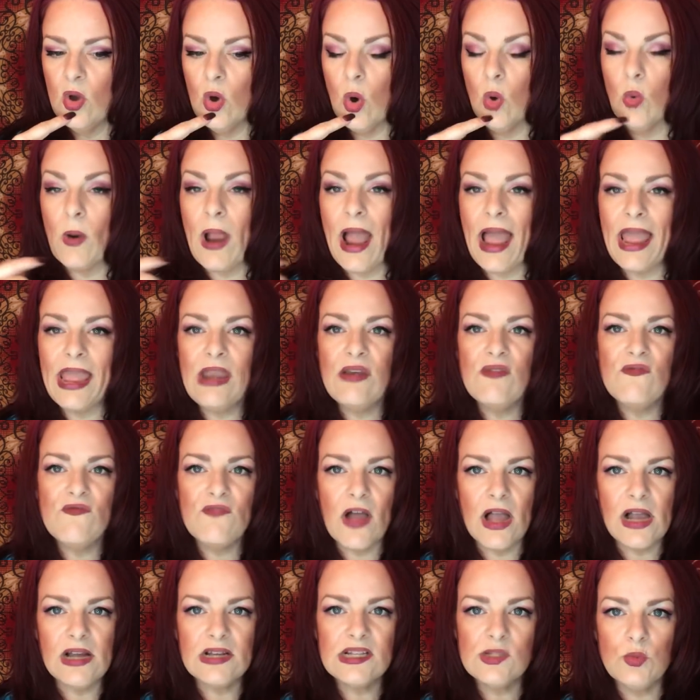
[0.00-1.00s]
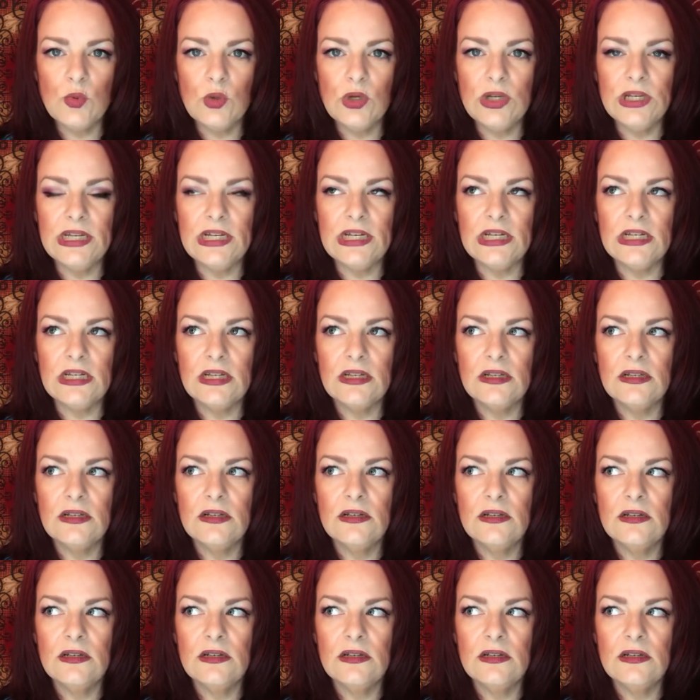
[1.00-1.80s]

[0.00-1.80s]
Orion Foxwood